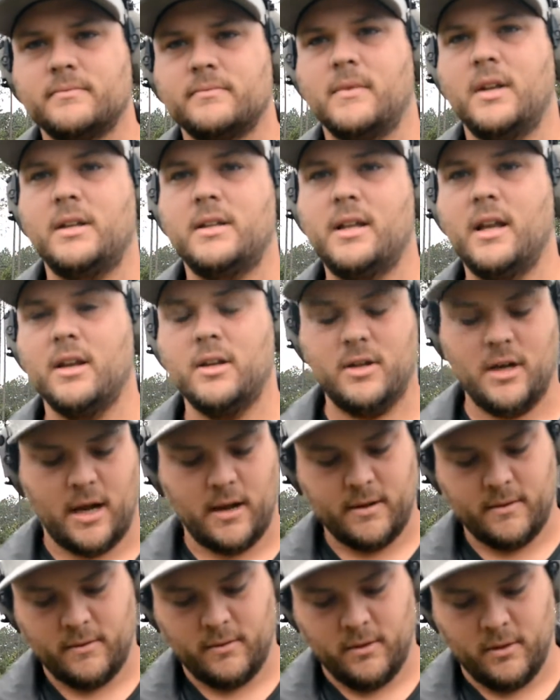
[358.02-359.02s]
you see it
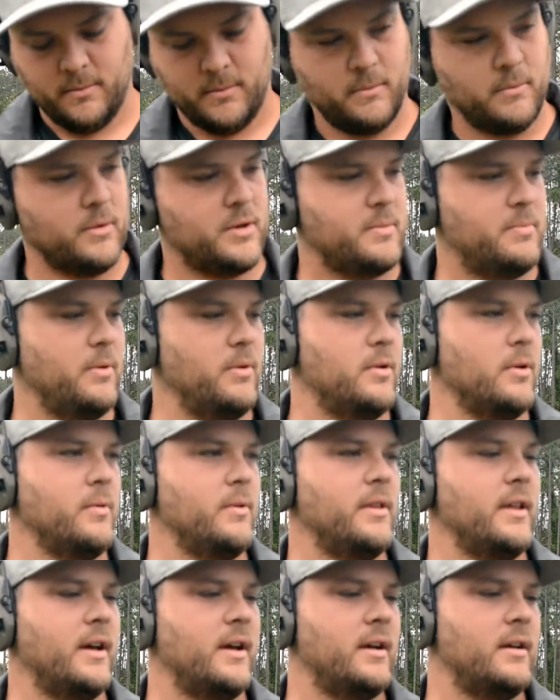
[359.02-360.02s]
shot a little bit more smoother
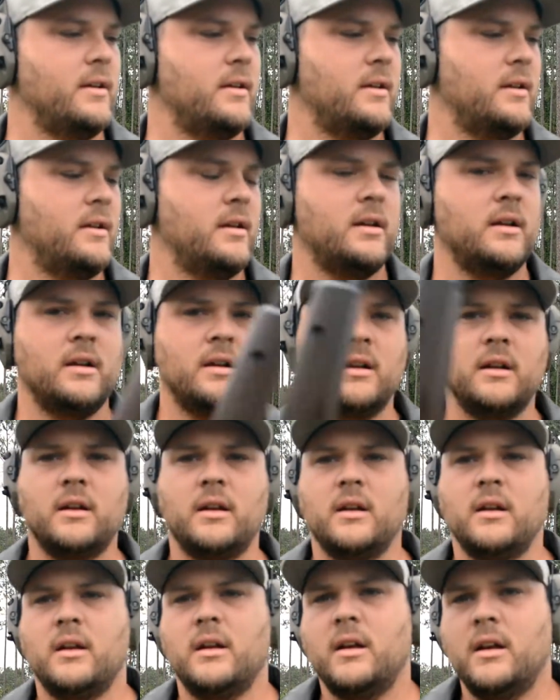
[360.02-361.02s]
with
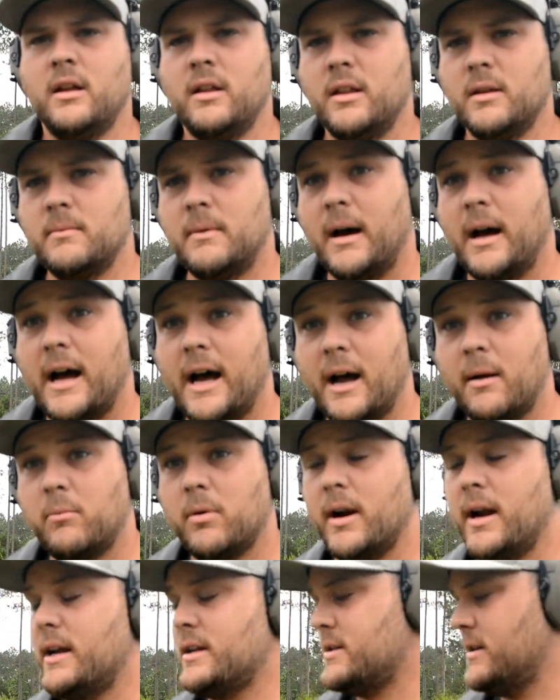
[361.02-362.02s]
than my high
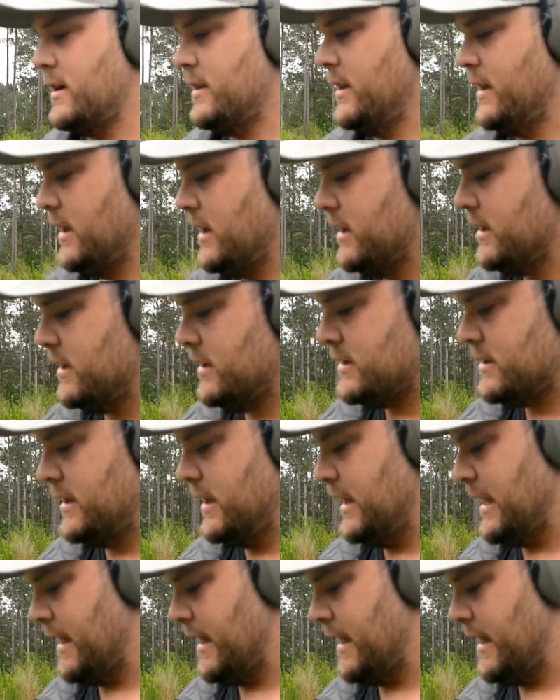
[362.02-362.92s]
brass right at the end. It did